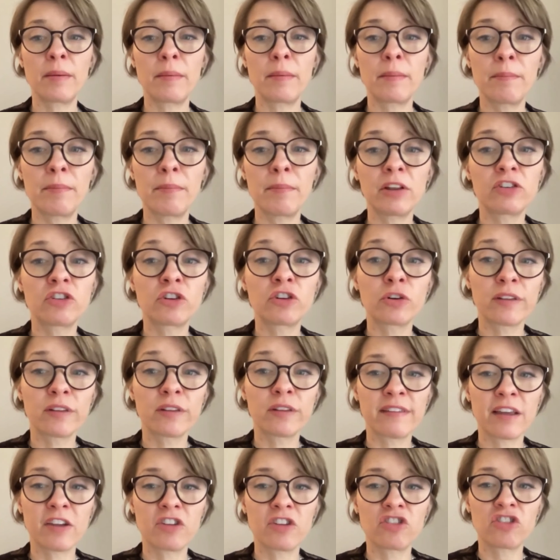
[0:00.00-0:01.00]

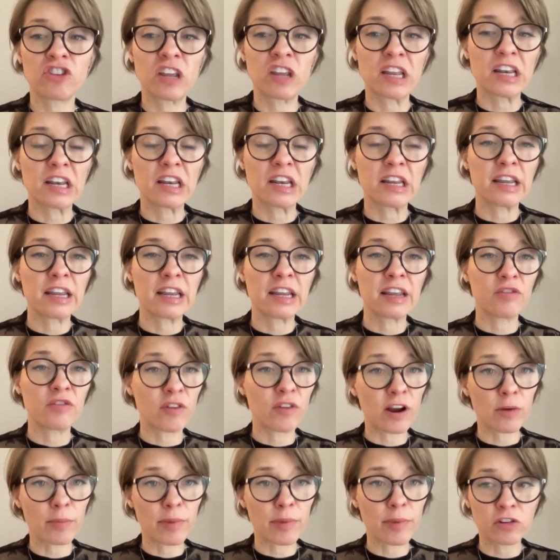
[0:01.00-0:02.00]
militarization,
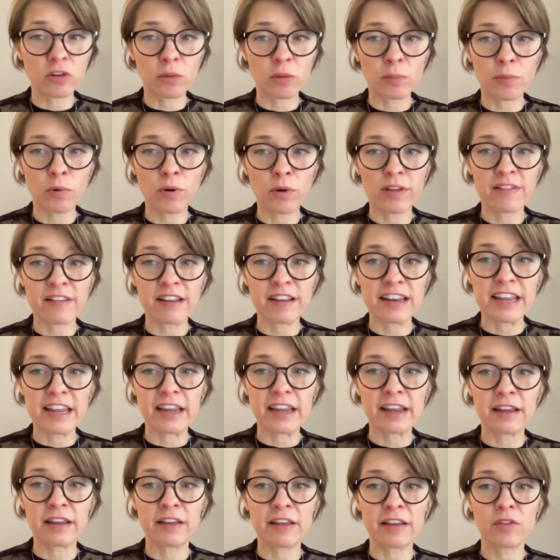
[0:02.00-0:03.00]
environmental
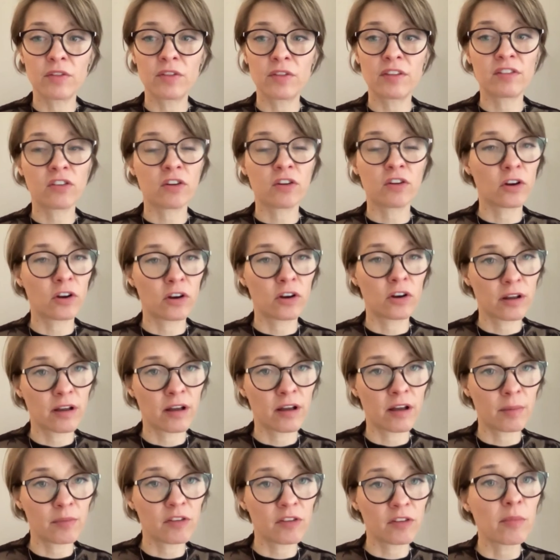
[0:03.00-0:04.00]
poisoning, these are
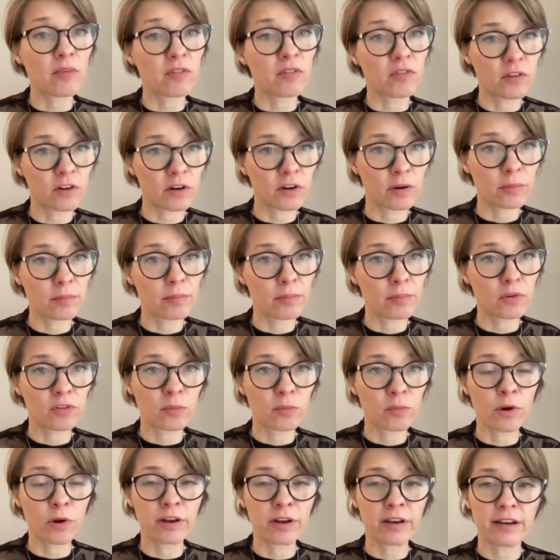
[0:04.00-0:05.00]
some of her most
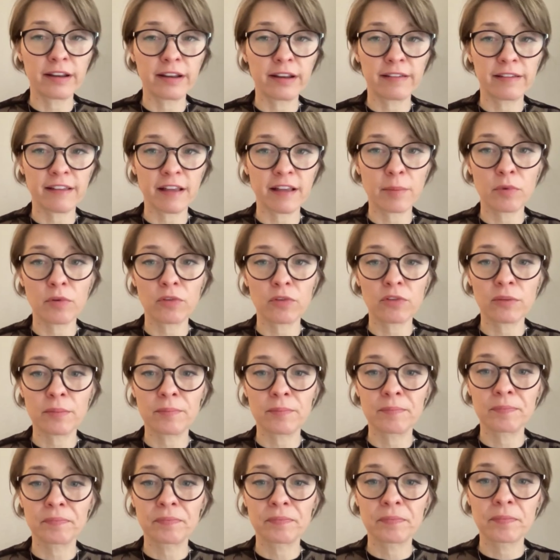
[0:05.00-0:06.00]
poignant examples.
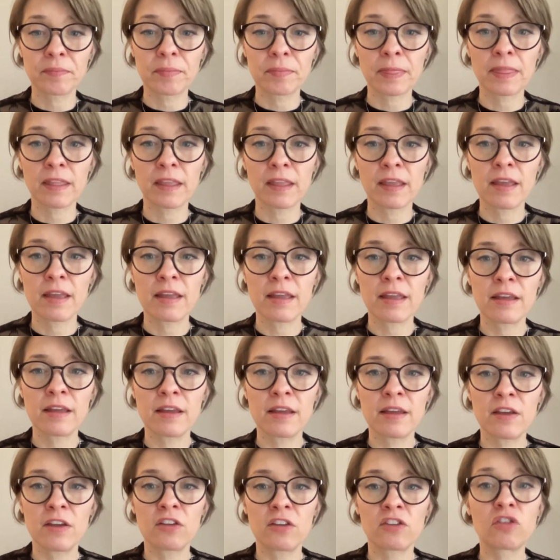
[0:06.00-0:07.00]

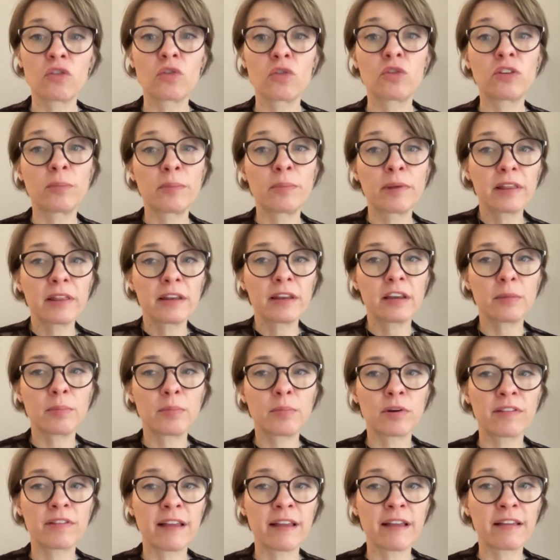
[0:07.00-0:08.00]
So debility,
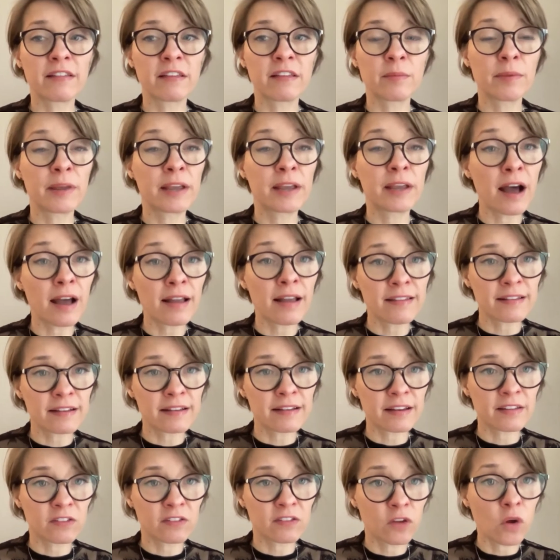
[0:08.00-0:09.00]
precisely because it
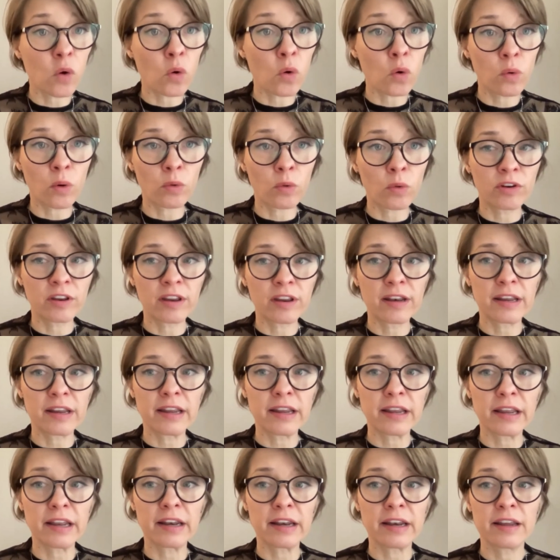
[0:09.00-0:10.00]
is so
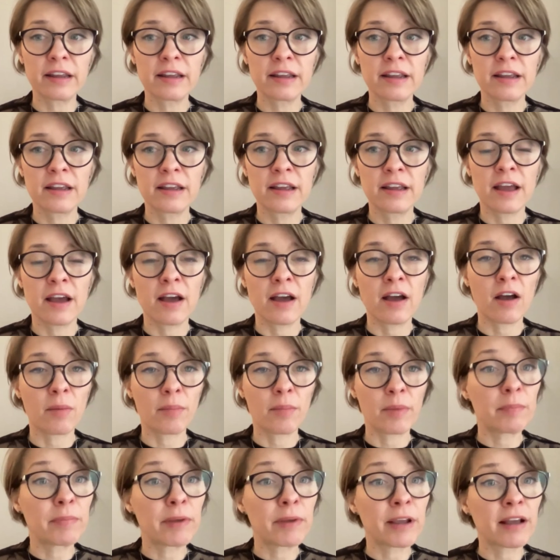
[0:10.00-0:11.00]
quotidian
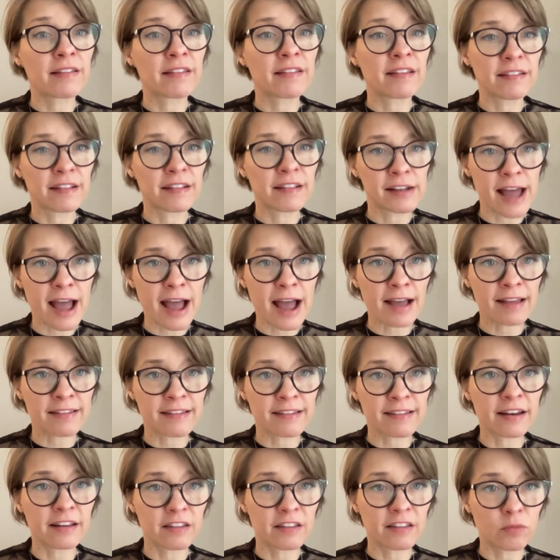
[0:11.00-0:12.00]
and because it's classed
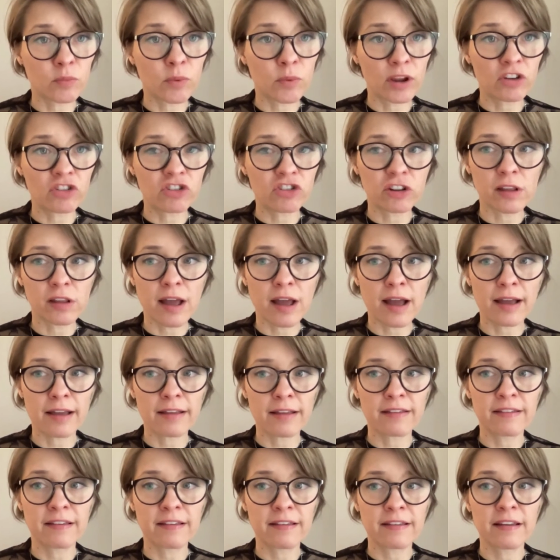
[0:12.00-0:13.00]
and it's
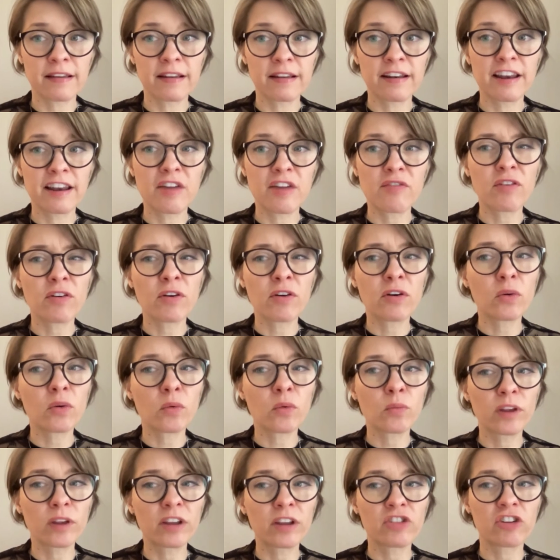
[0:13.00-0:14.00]
racialized, never
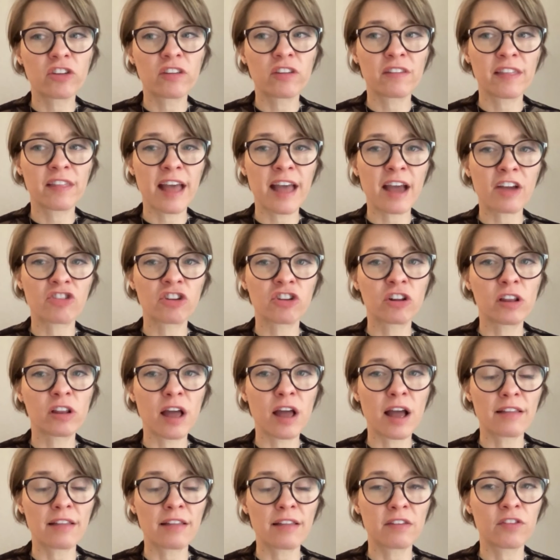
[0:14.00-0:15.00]
reaches the
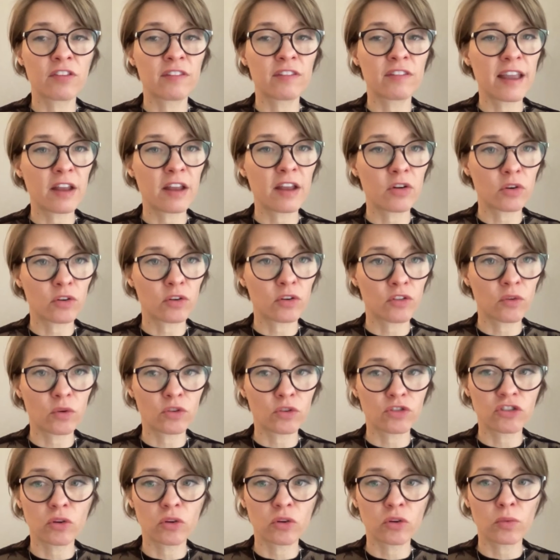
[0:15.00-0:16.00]
echelons of state or
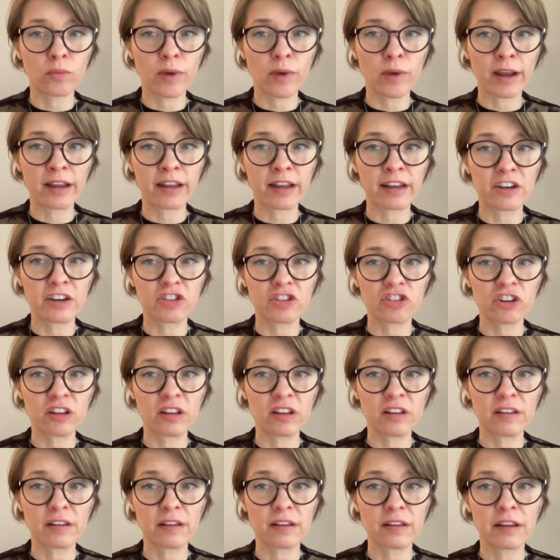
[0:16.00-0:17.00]
social
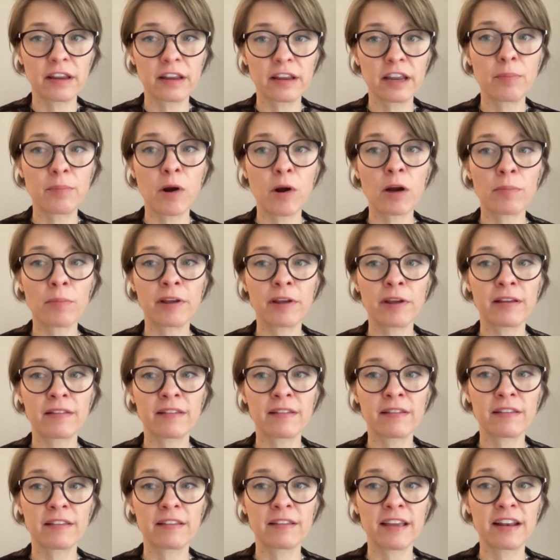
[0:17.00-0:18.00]
recognition, in part because
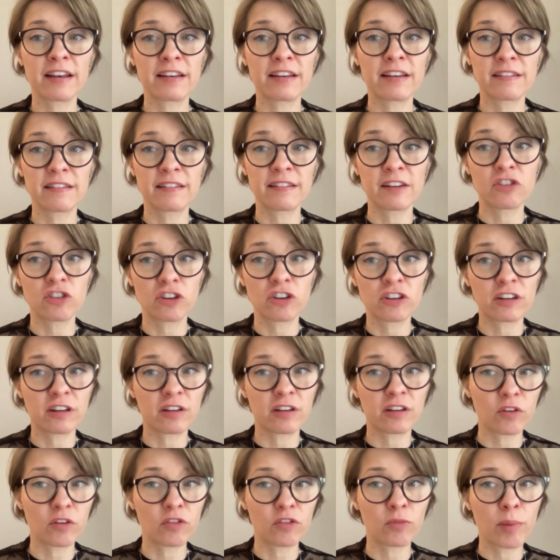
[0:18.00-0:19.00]
it's
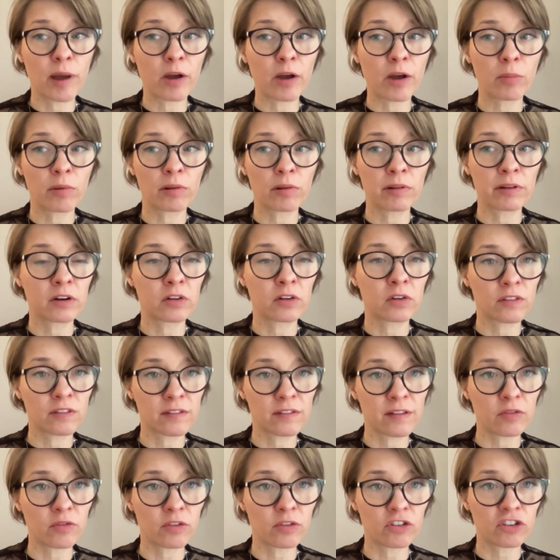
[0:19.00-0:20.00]
constitutive of biopolitical
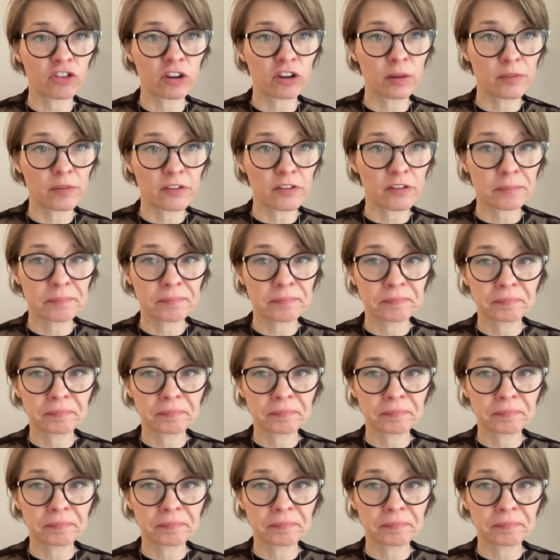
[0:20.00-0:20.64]
state regimes.